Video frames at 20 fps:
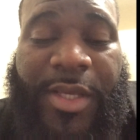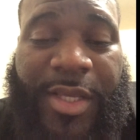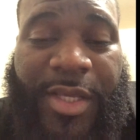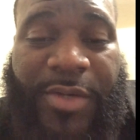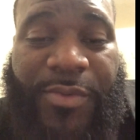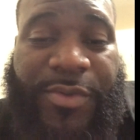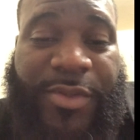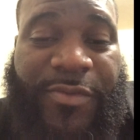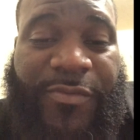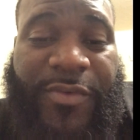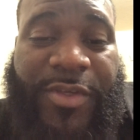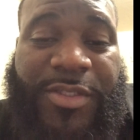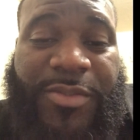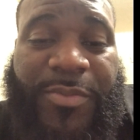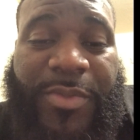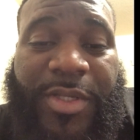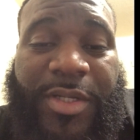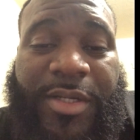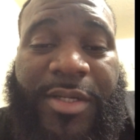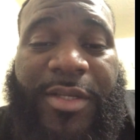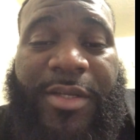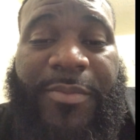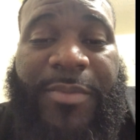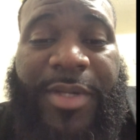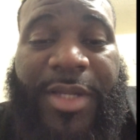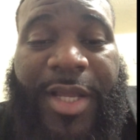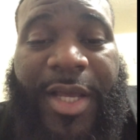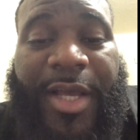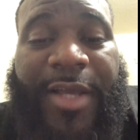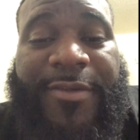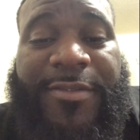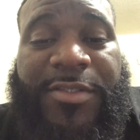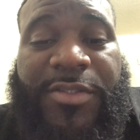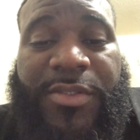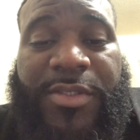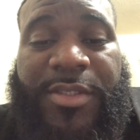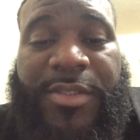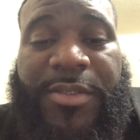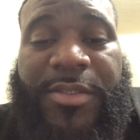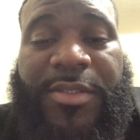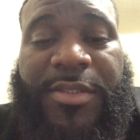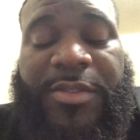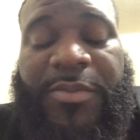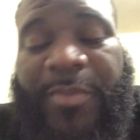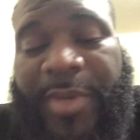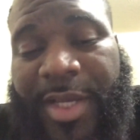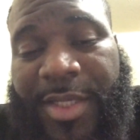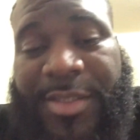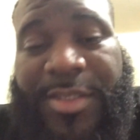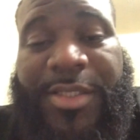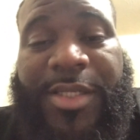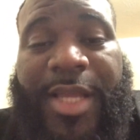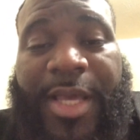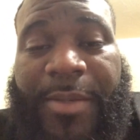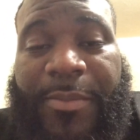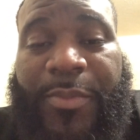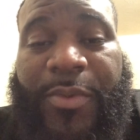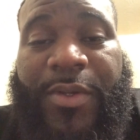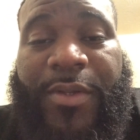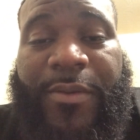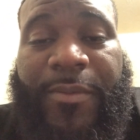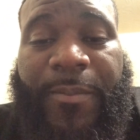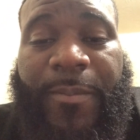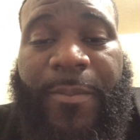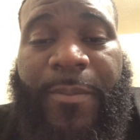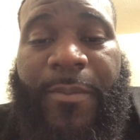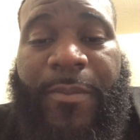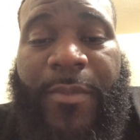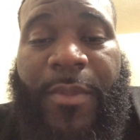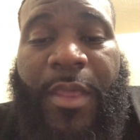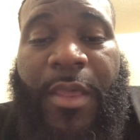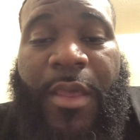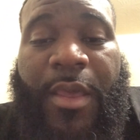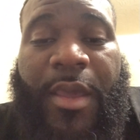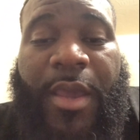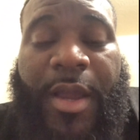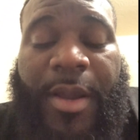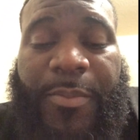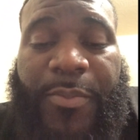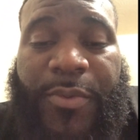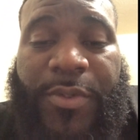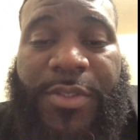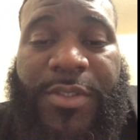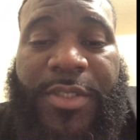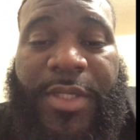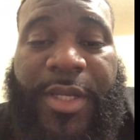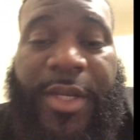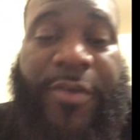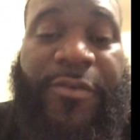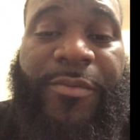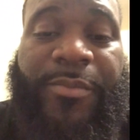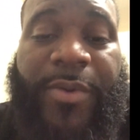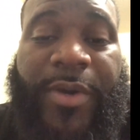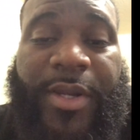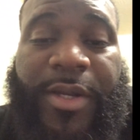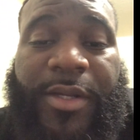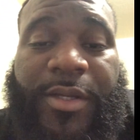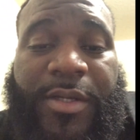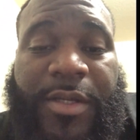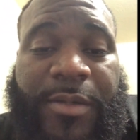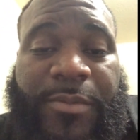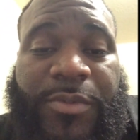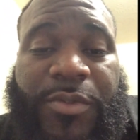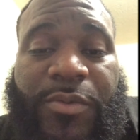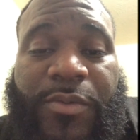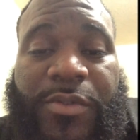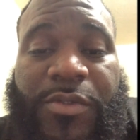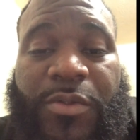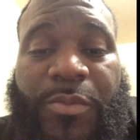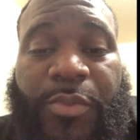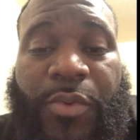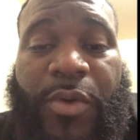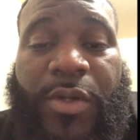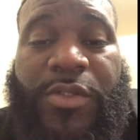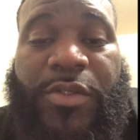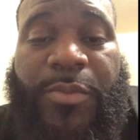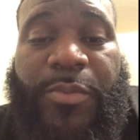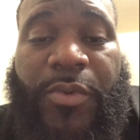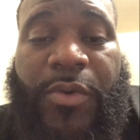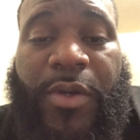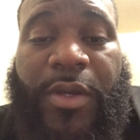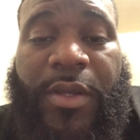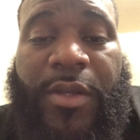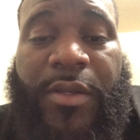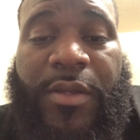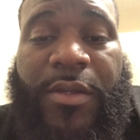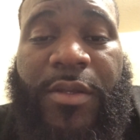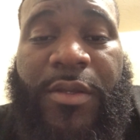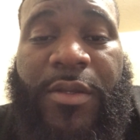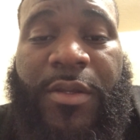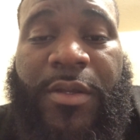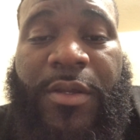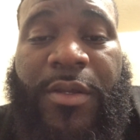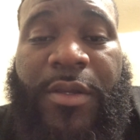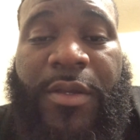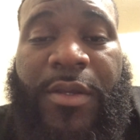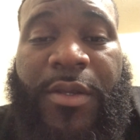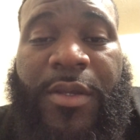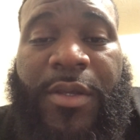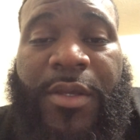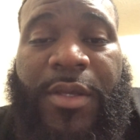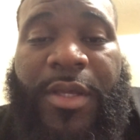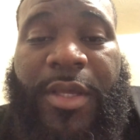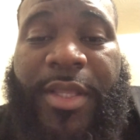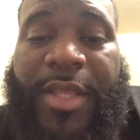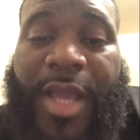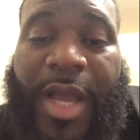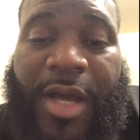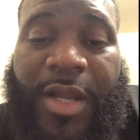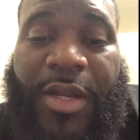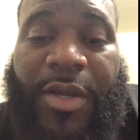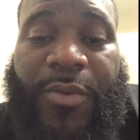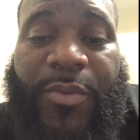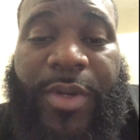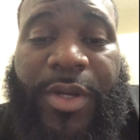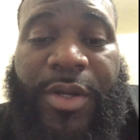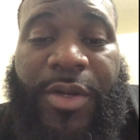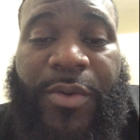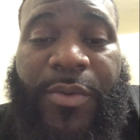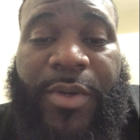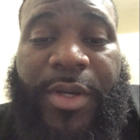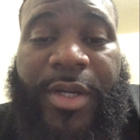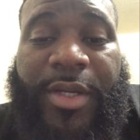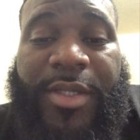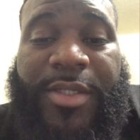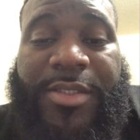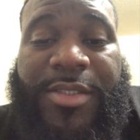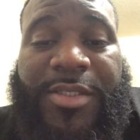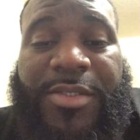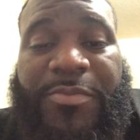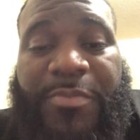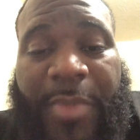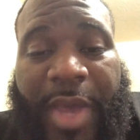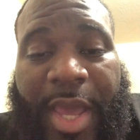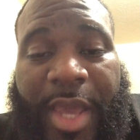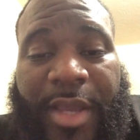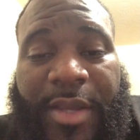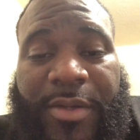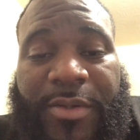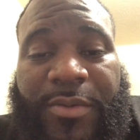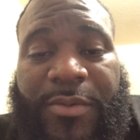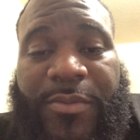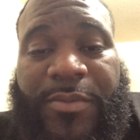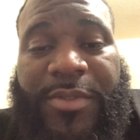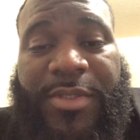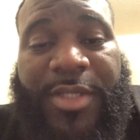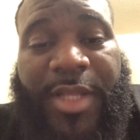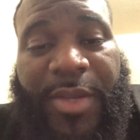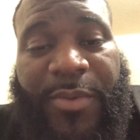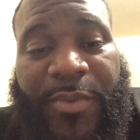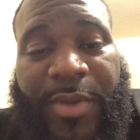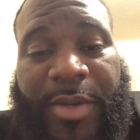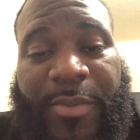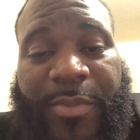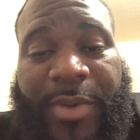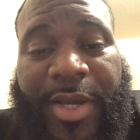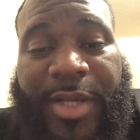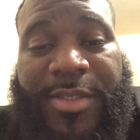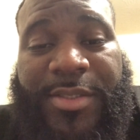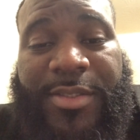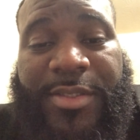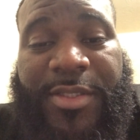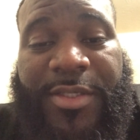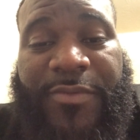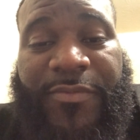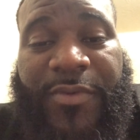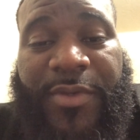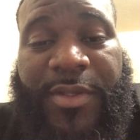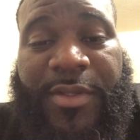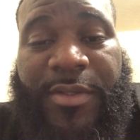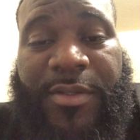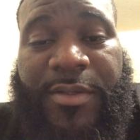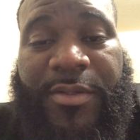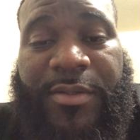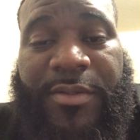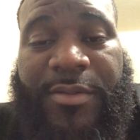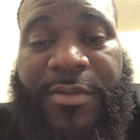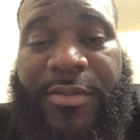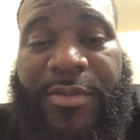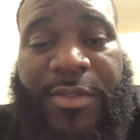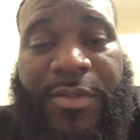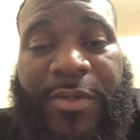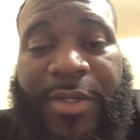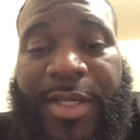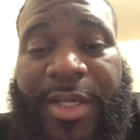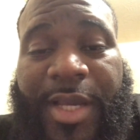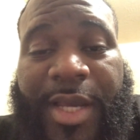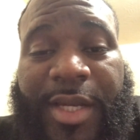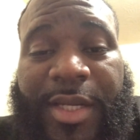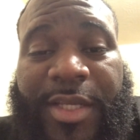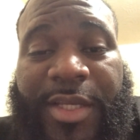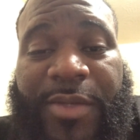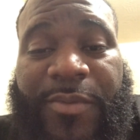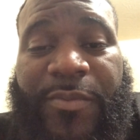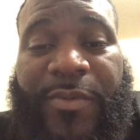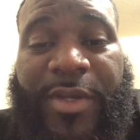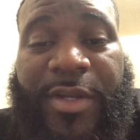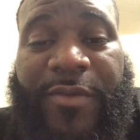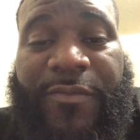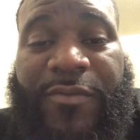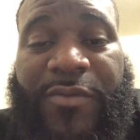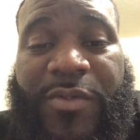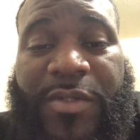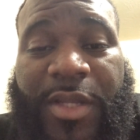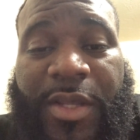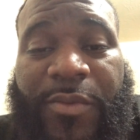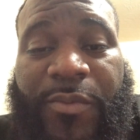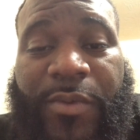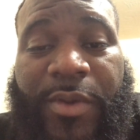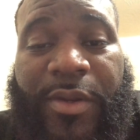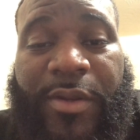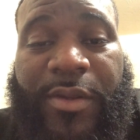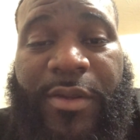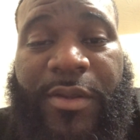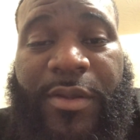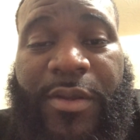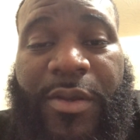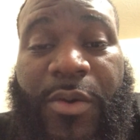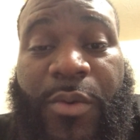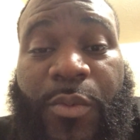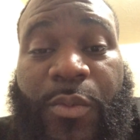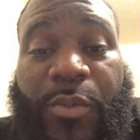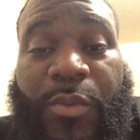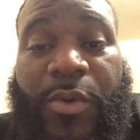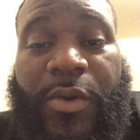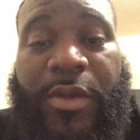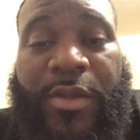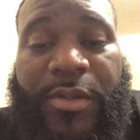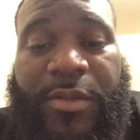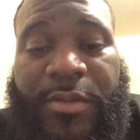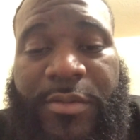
It helps with the visibility of my live streams. Smash the like button. I appreciate everybody that come through and support your boy. And y'all already know what it is. It's Mac with Stay Ready Boxing TV. You ain't got to get ready if you stay ready. One.